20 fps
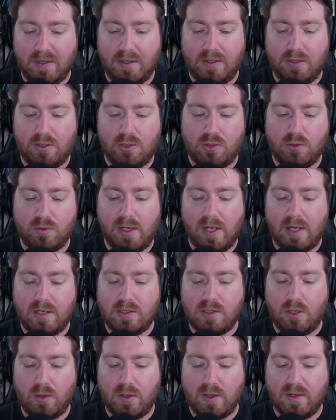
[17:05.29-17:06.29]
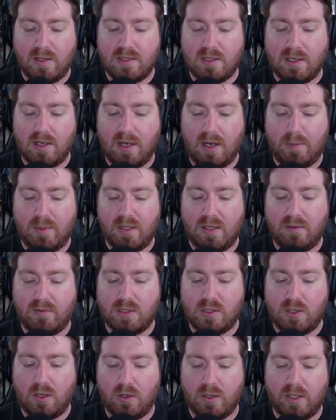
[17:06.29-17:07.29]
You create a token that's a copy of a
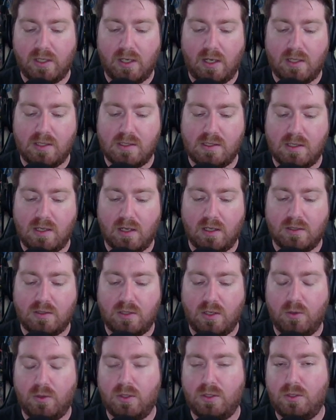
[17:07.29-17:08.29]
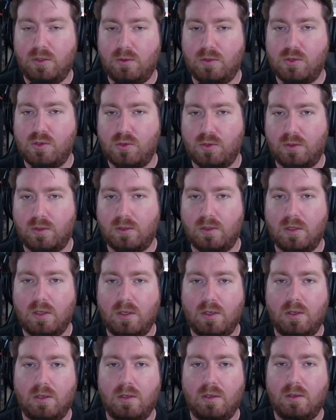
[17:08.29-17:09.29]
target non-saga token you control.
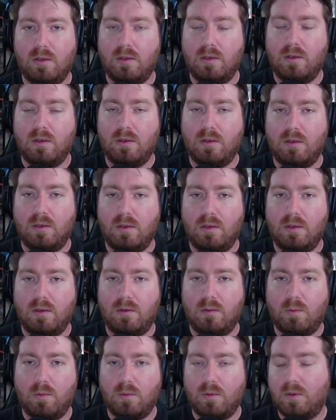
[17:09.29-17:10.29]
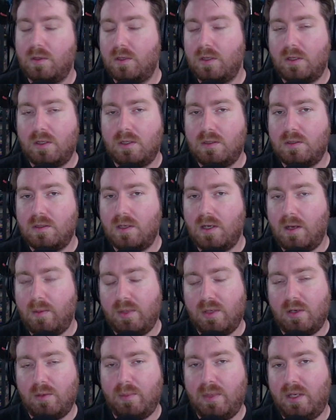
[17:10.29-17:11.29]
We're going to
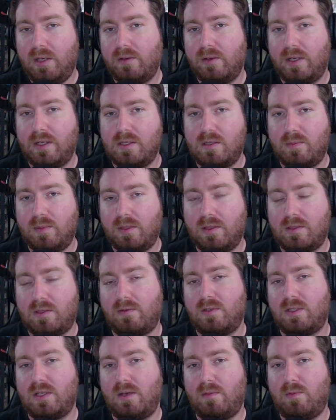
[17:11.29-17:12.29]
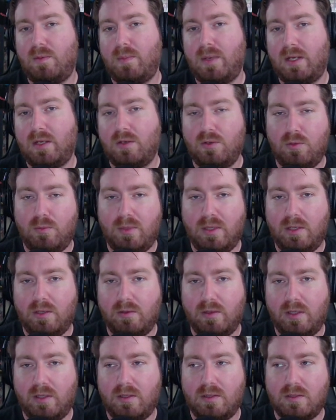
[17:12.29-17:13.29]
copy our Meteorites, because every time we make a new
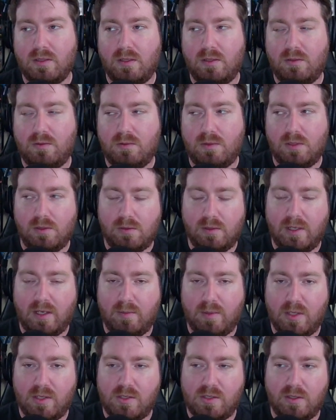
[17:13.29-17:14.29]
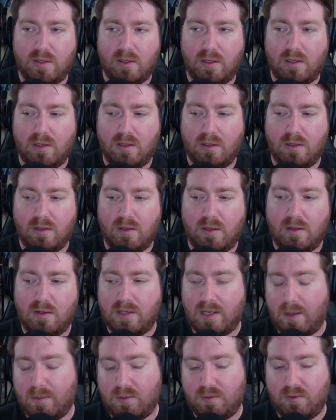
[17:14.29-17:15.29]
Meteorite, it's going to do 2 damage, and then
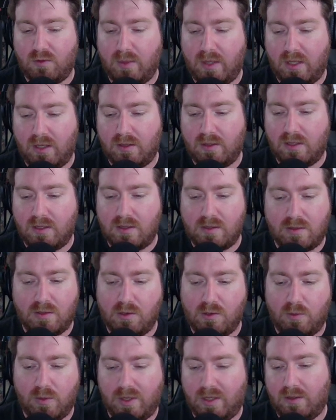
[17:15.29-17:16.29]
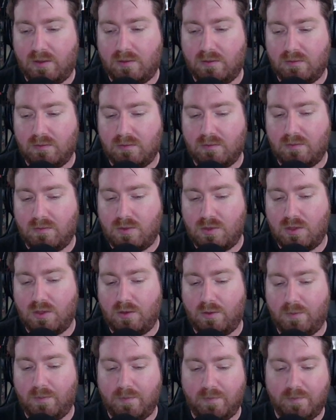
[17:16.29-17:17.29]
taps for mana that doesn't go away. So